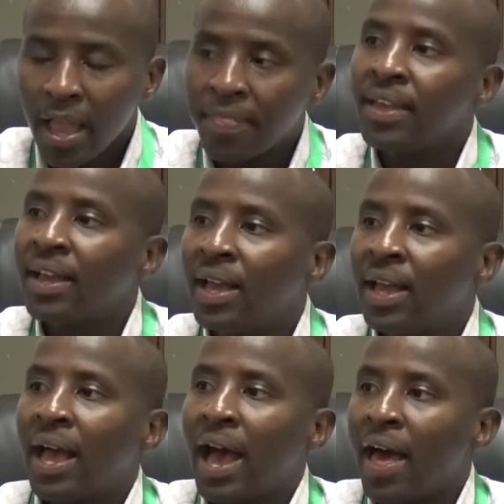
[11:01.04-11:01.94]
I think
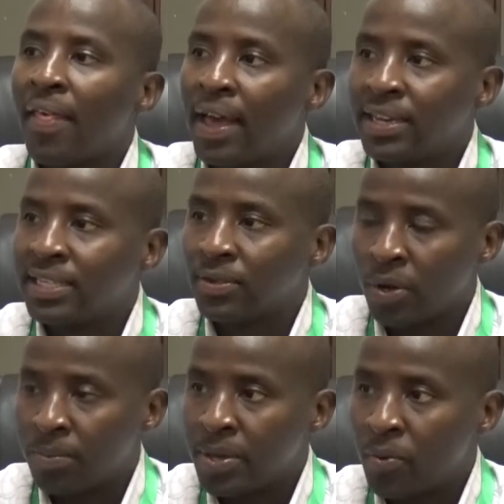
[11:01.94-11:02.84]
that
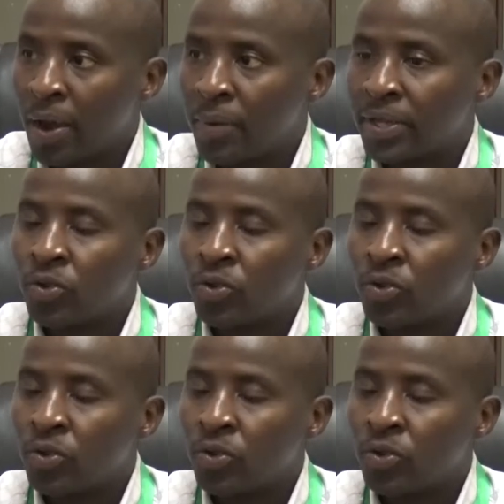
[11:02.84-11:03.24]
will be one way.